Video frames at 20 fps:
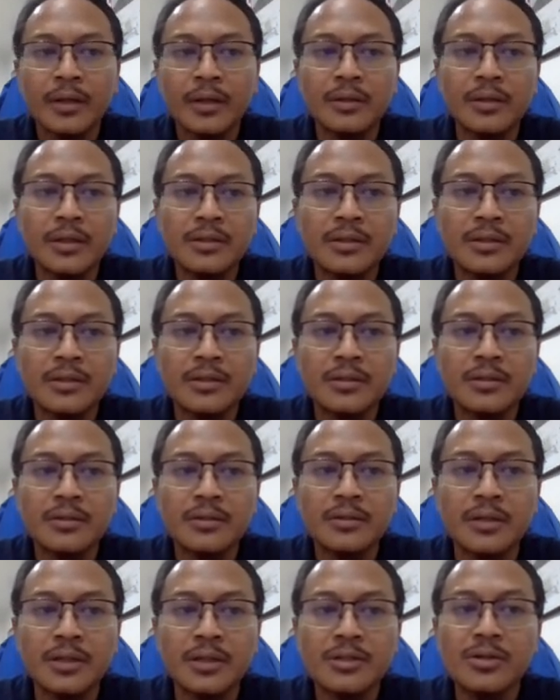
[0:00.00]

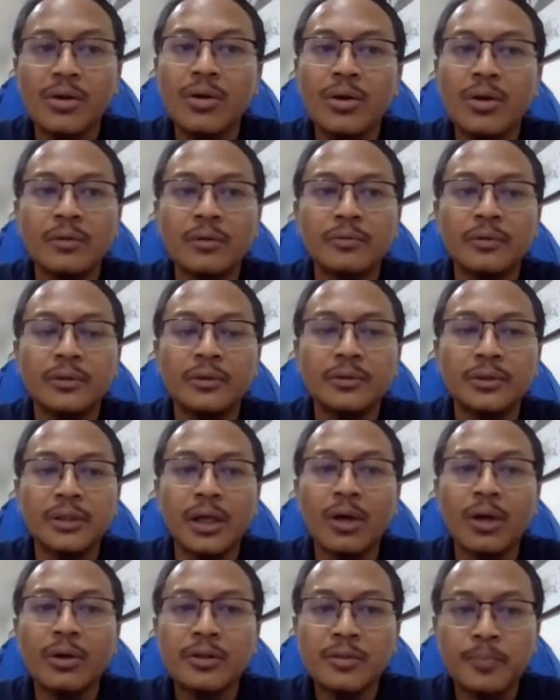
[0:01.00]
That's all the
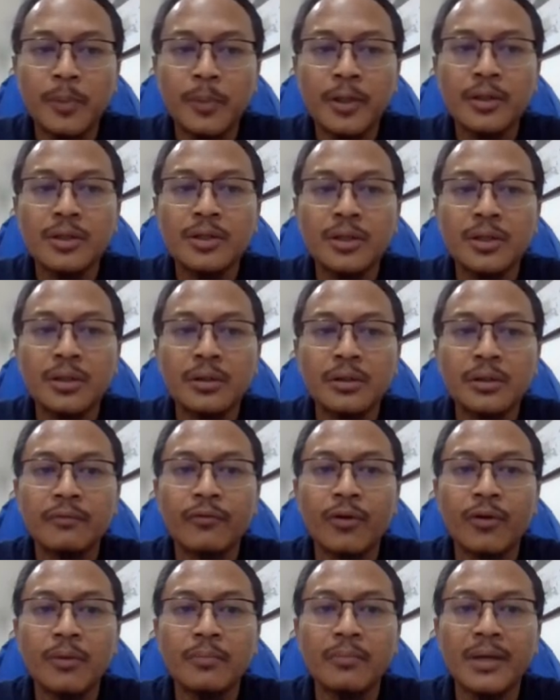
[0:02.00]
explanation
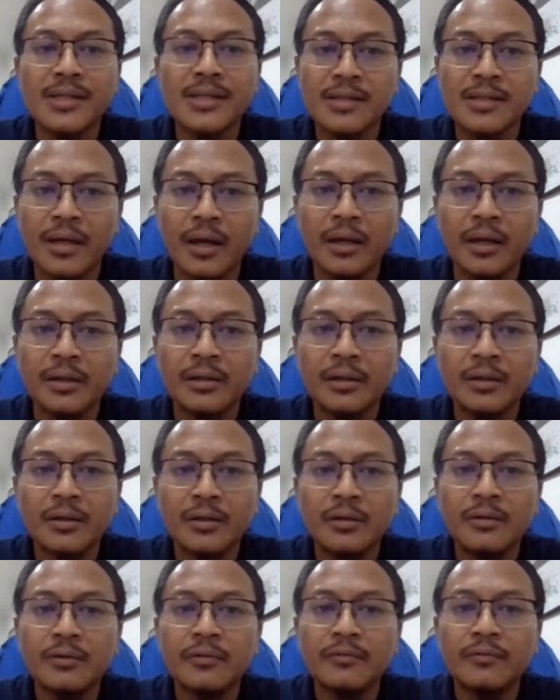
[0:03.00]
from my side.
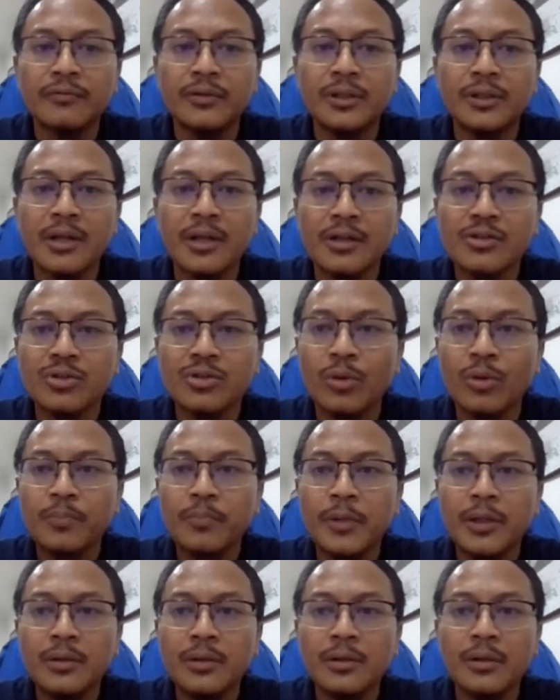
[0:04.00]
For the next
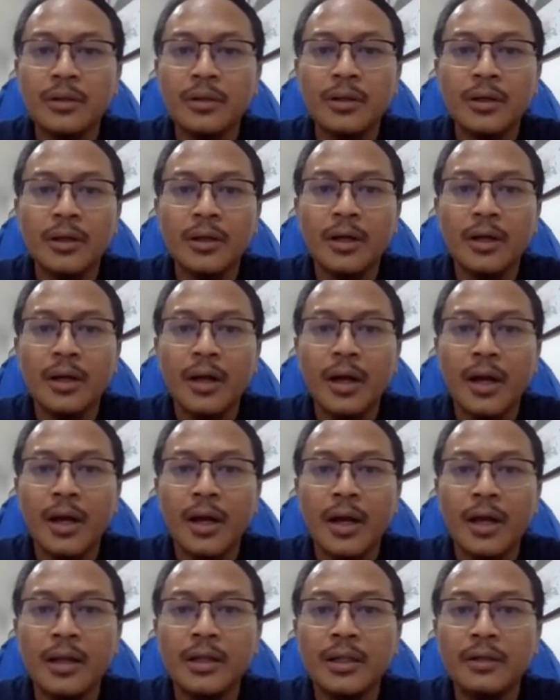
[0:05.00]
topic,
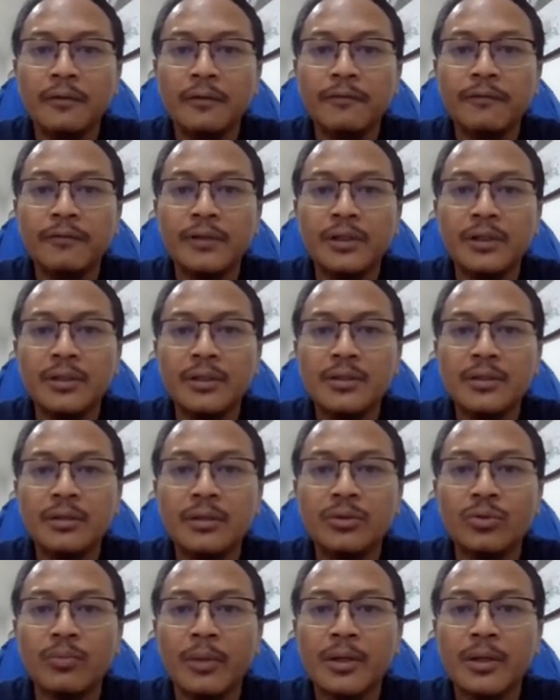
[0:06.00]
I leave it
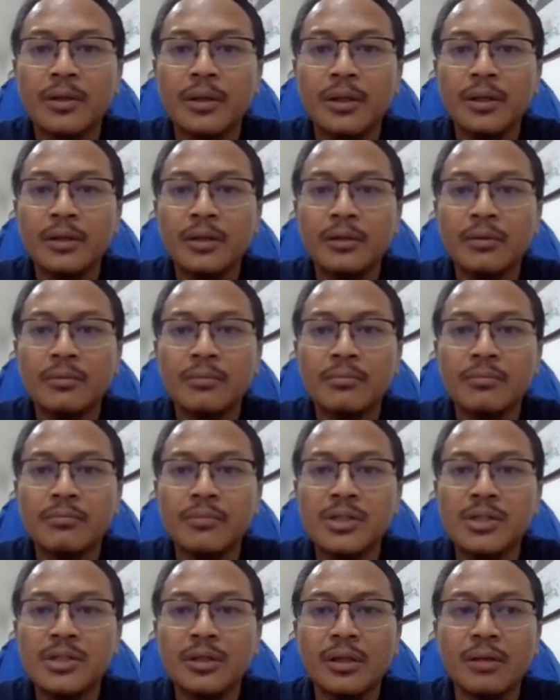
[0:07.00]
to my colleague,
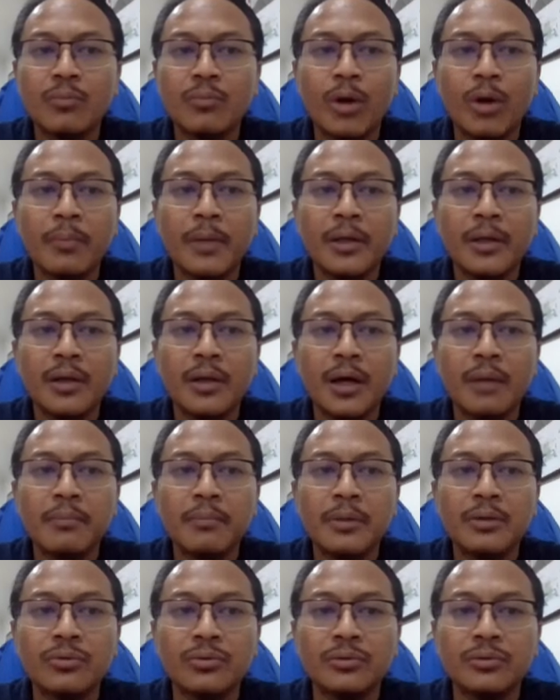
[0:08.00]
Mr. Muhammad
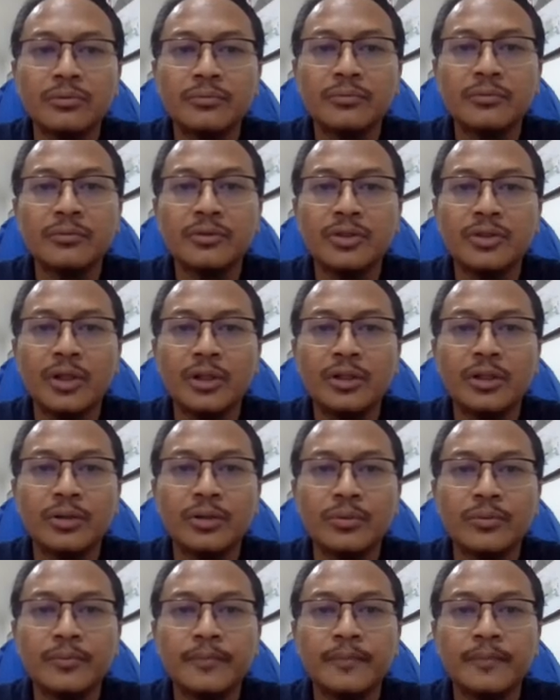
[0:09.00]
Amirul. Thank you.